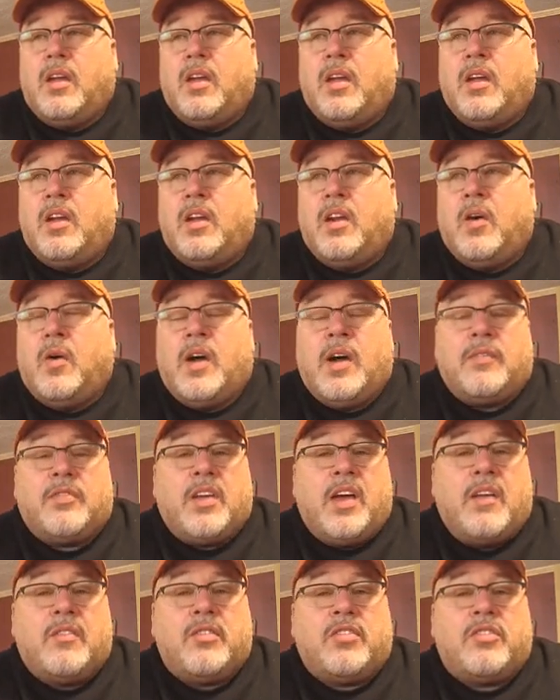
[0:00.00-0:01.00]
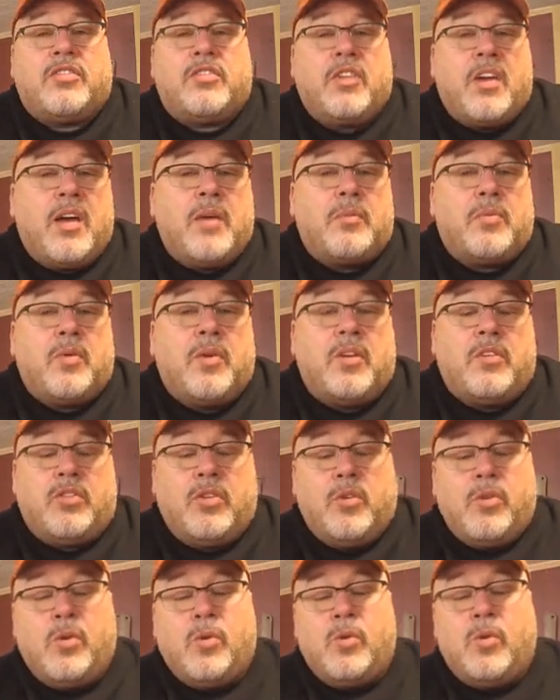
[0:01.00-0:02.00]
you don't have to have a separate
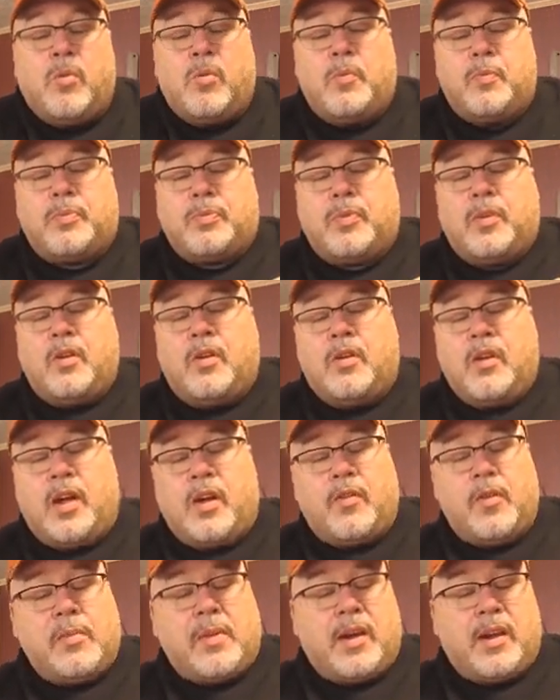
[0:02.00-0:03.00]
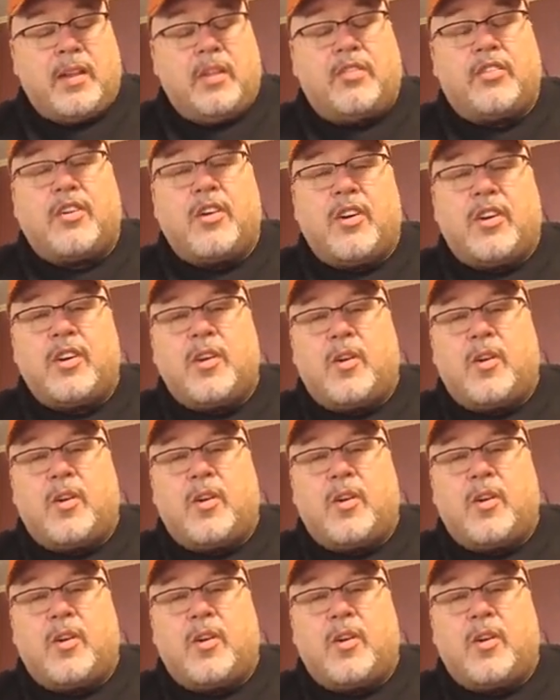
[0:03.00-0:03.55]
tool. Everybody that's cooking